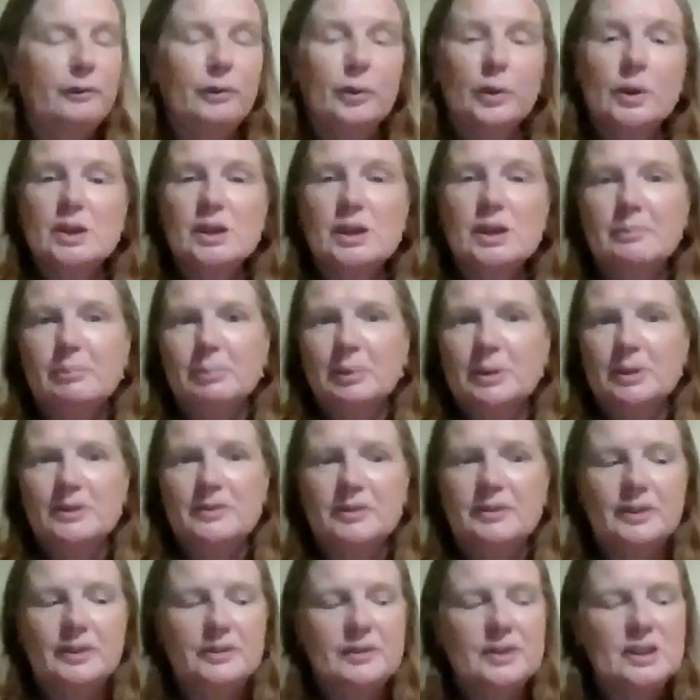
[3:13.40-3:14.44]
14 plus
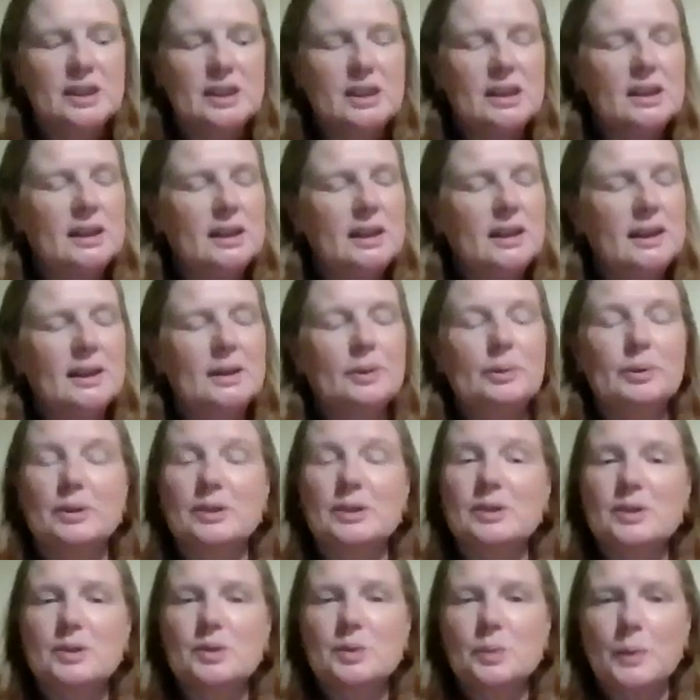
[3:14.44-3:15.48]
15
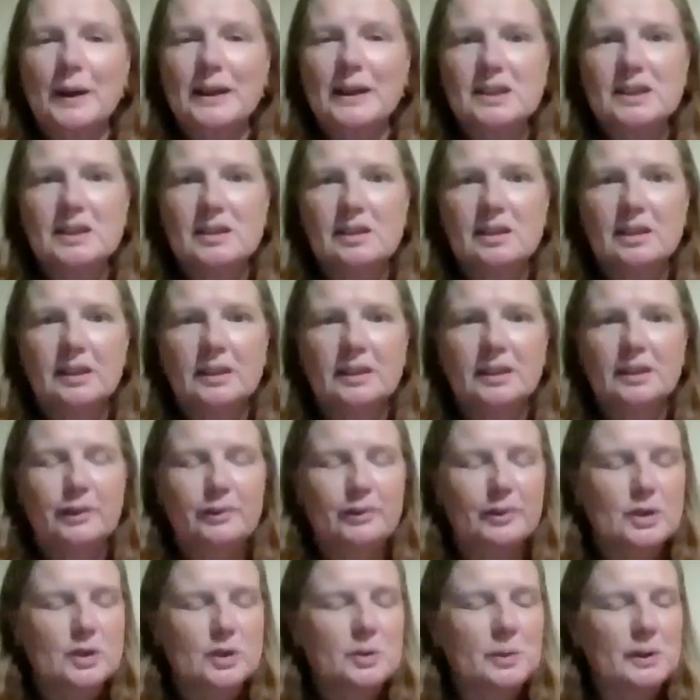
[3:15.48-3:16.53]
equals
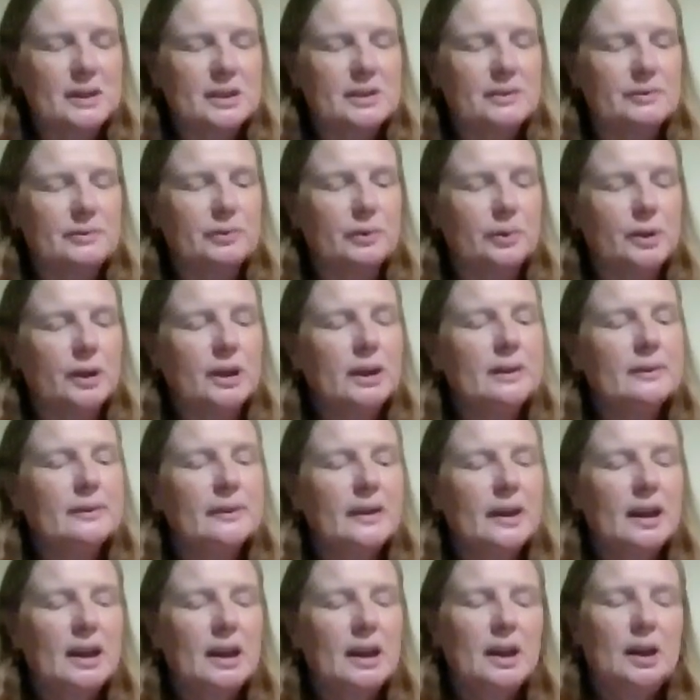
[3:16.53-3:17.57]
29/24,
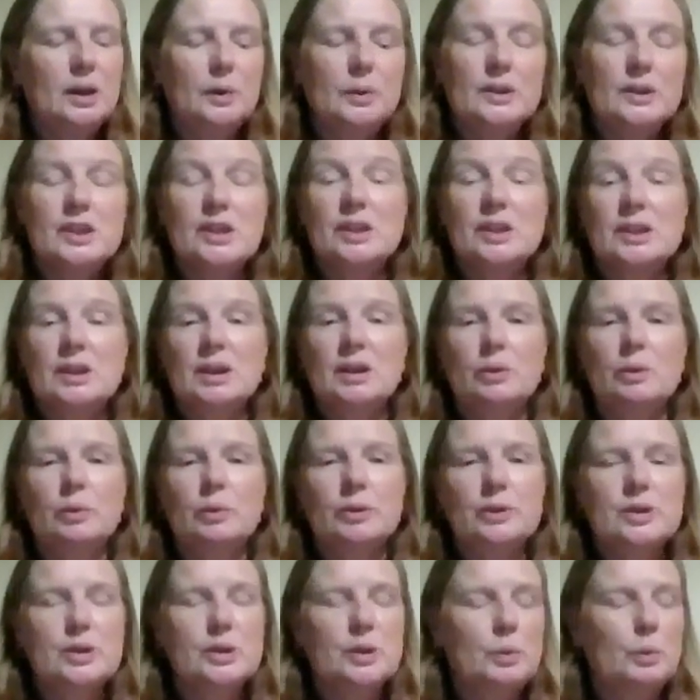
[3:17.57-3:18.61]
which is
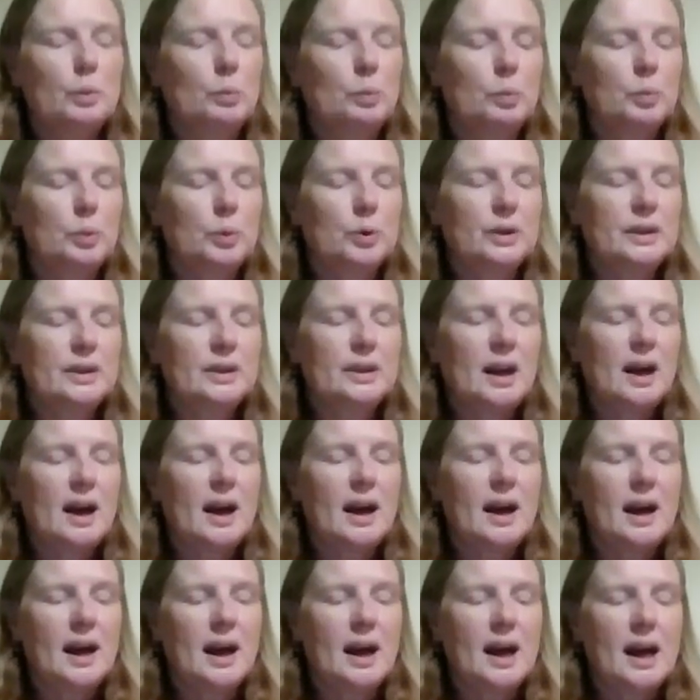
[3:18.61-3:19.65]
equal to
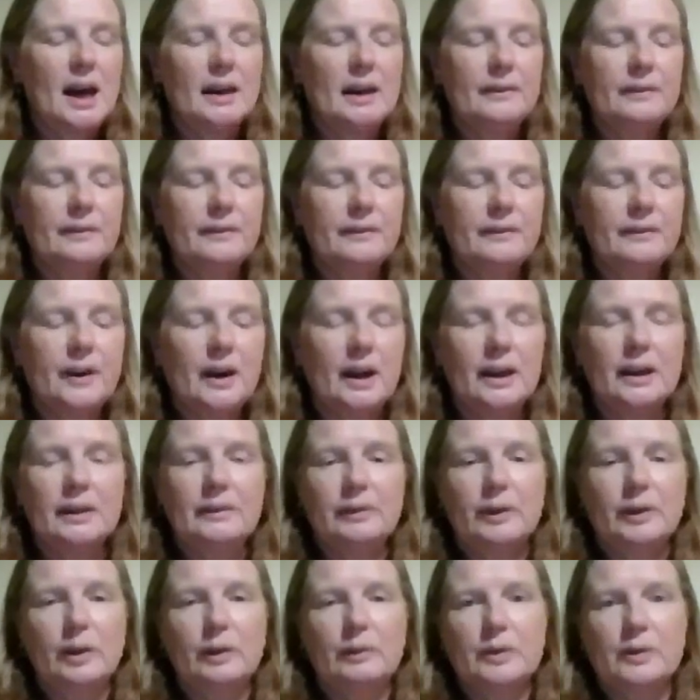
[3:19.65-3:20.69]
1 and
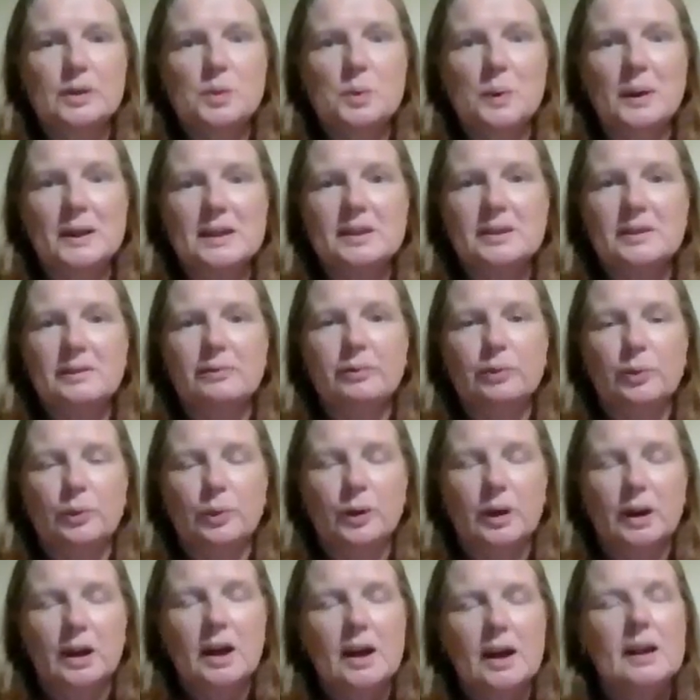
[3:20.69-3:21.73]

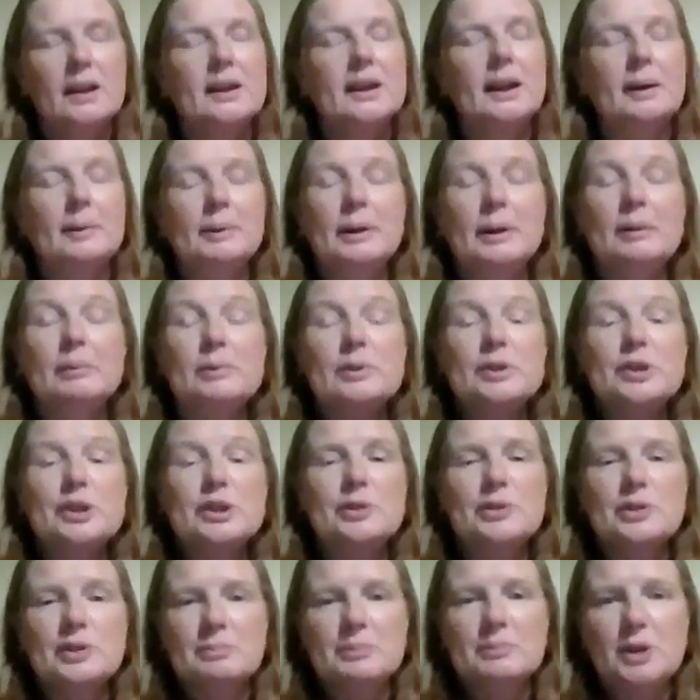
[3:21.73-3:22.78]
5/24. Now I'll
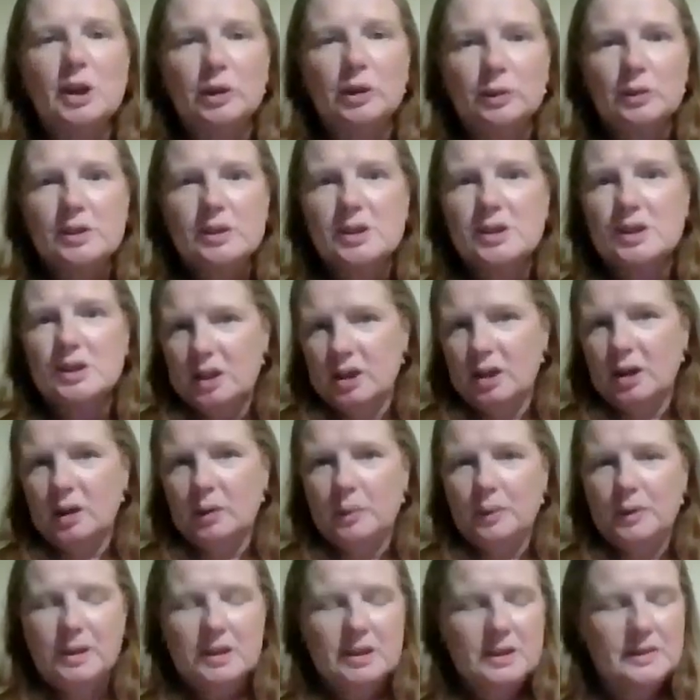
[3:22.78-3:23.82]
do some notes to
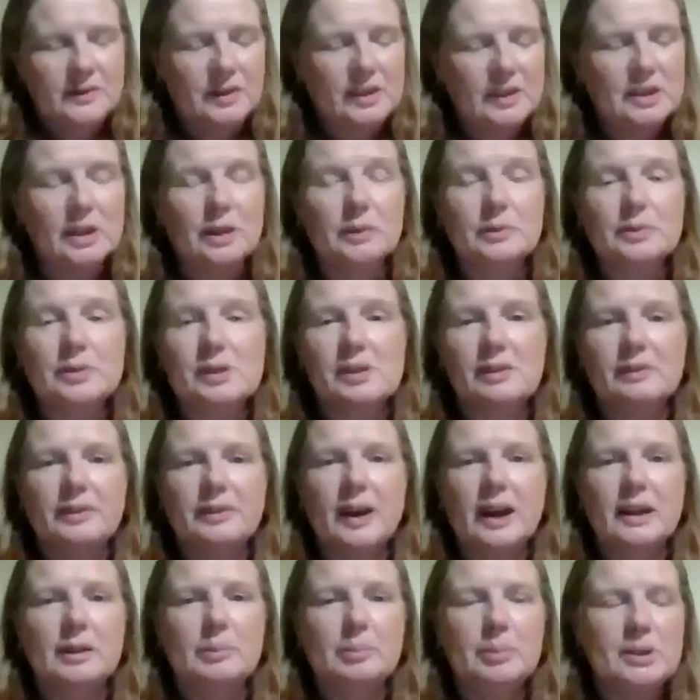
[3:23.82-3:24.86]
go with this video. So
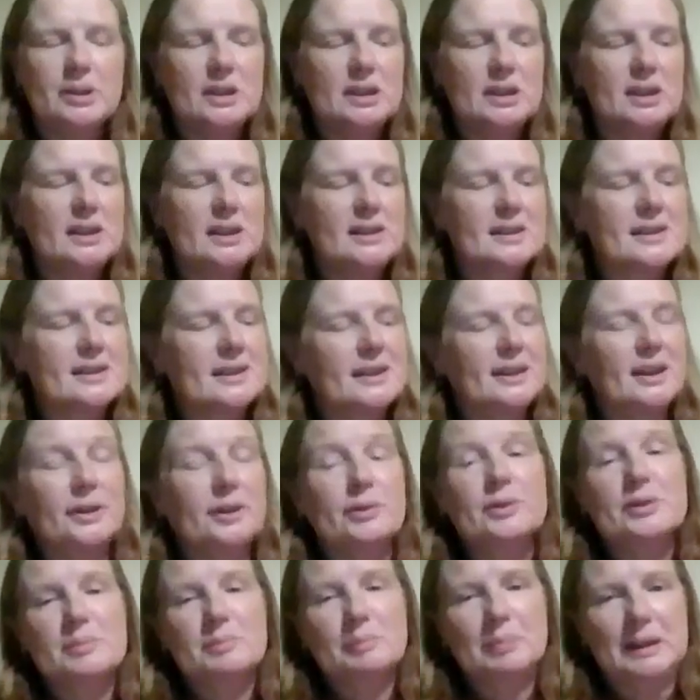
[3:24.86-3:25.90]
if anybody needs the
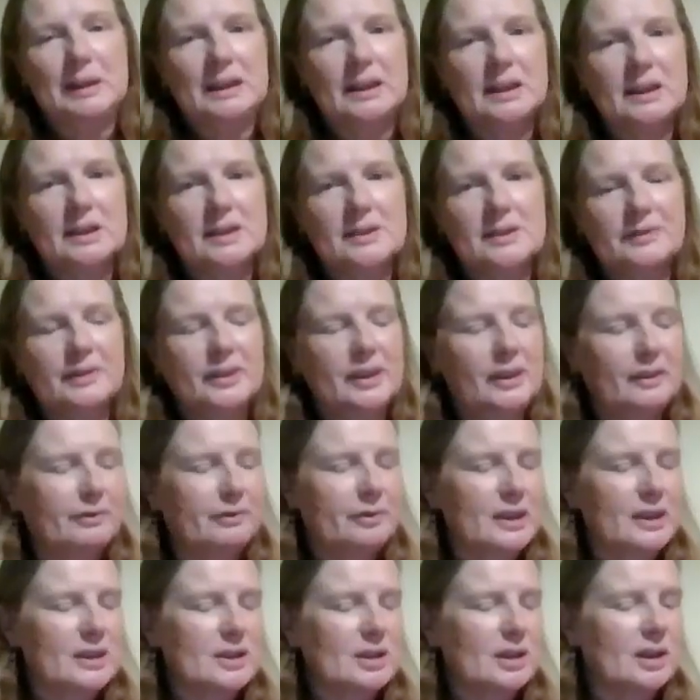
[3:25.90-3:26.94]
notes, please feel
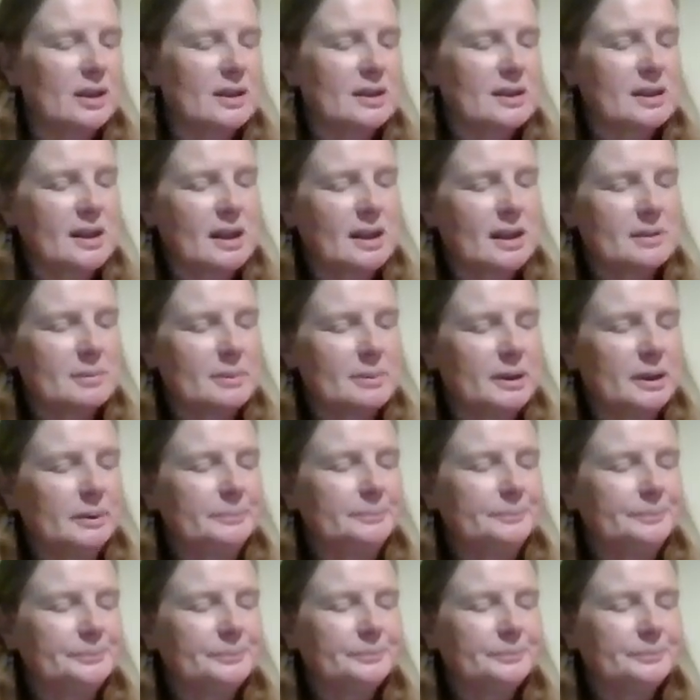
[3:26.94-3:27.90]
free to contact me.